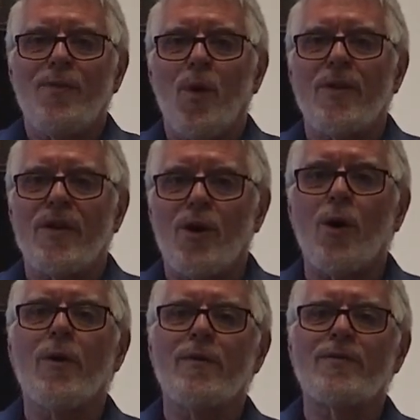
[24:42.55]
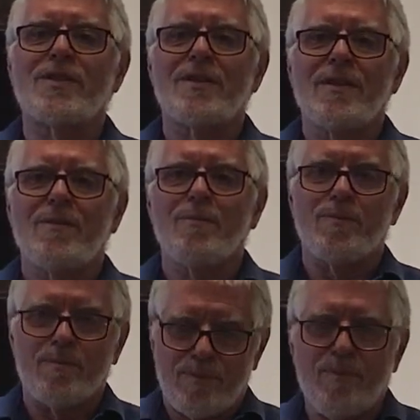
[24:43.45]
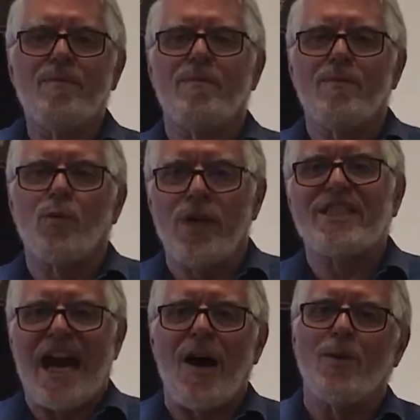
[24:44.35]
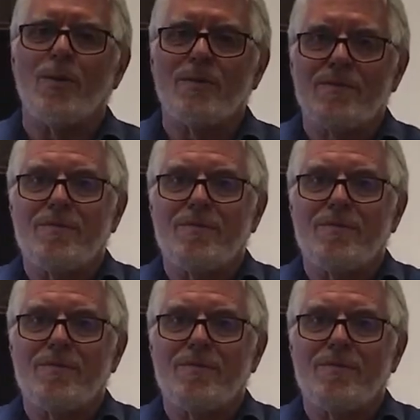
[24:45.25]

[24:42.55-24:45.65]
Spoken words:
where the nerves reach out